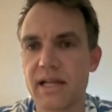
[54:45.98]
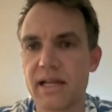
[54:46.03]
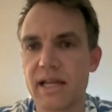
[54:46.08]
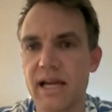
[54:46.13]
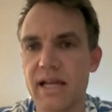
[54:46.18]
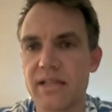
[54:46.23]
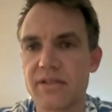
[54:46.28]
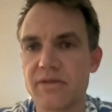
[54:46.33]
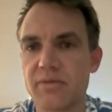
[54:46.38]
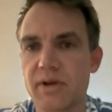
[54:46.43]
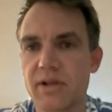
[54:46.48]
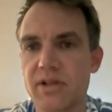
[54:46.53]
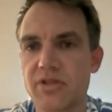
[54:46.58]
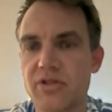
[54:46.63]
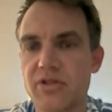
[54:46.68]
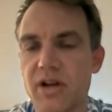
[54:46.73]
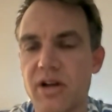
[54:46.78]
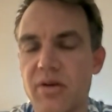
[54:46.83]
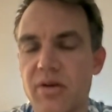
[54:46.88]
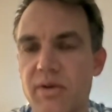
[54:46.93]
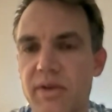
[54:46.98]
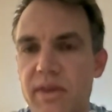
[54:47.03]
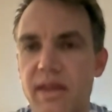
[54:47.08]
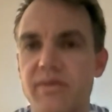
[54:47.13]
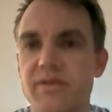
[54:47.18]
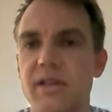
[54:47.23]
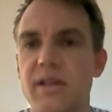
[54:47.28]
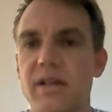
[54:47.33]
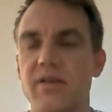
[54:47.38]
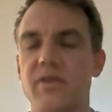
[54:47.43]
nice restaurant with
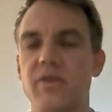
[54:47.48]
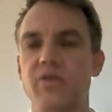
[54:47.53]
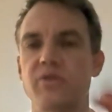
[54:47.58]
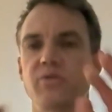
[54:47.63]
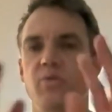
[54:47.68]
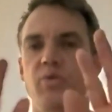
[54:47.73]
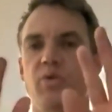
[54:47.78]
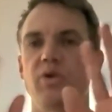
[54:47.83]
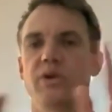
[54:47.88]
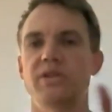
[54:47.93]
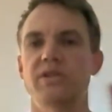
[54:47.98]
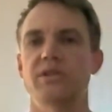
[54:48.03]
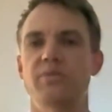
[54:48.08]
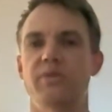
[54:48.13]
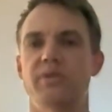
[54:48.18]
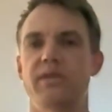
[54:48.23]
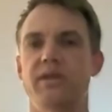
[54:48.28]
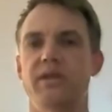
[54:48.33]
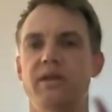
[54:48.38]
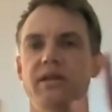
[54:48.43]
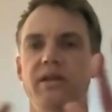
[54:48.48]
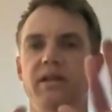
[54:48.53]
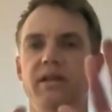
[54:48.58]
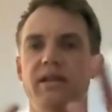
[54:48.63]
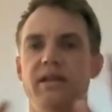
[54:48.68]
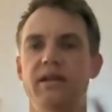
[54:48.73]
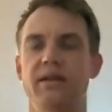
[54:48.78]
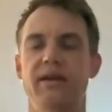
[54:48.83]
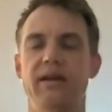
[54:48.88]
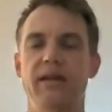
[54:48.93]
it's like those ones with
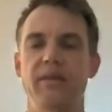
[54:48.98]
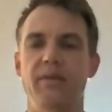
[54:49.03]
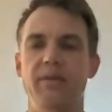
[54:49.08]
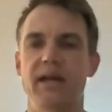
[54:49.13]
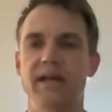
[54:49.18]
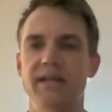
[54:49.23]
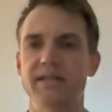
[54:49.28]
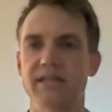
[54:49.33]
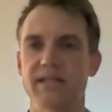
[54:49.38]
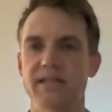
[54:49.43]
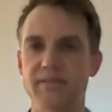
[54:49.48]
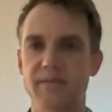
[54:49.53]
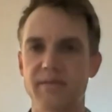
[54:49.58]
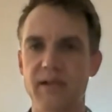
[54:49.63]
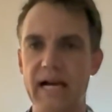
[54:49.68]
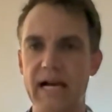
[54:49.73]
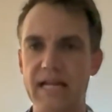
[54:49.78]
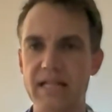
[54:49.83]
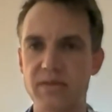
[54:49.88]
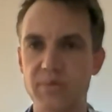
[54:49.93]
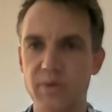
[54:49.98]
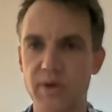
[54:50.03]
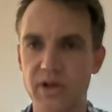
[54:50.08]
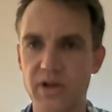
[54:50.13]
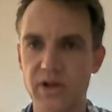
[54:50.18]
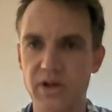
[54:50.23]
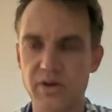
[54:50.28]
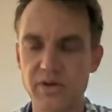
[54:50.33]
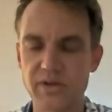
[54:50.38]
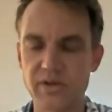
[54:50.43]
anyway, it has this glass
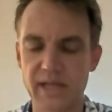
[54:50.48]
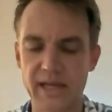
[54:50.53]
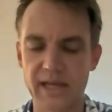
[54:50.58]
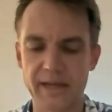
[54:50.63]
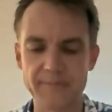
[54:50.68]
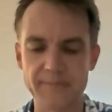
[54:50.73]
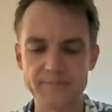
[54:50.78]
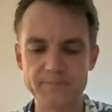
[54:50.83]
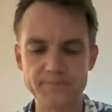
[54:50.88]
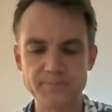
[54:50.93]
windows and